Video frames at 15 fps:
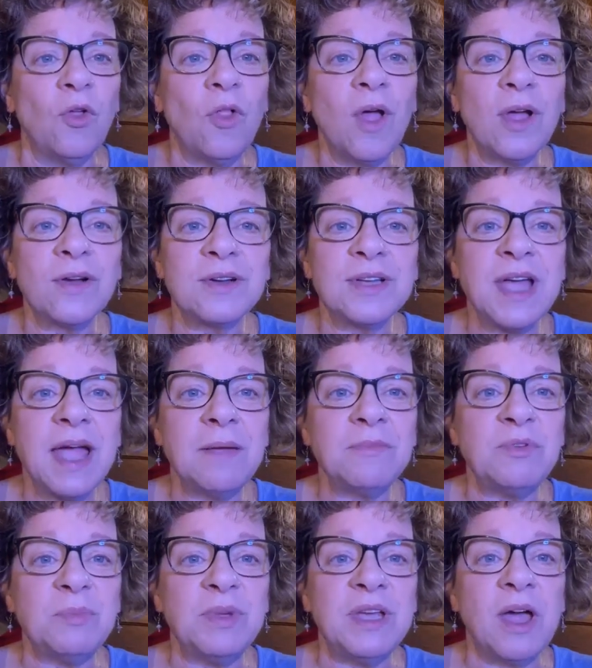No longer time
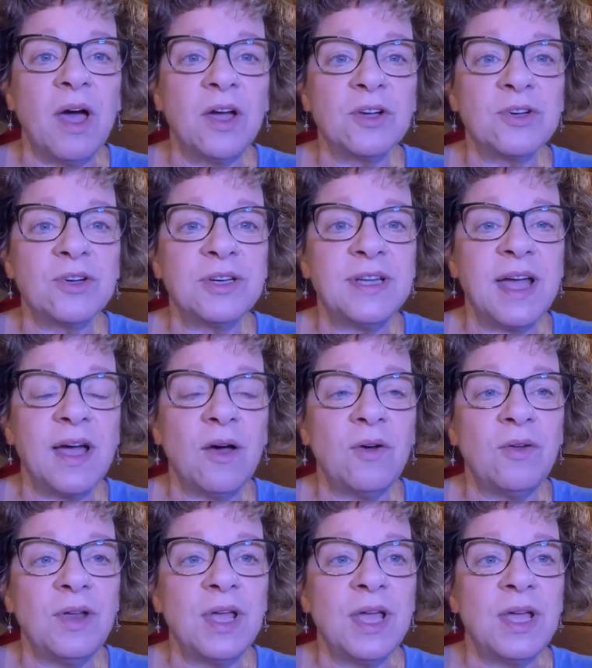to be hunkered
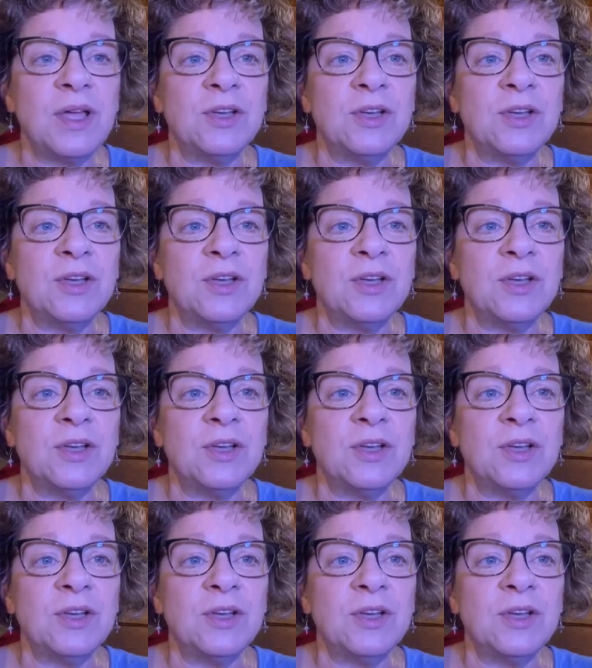down,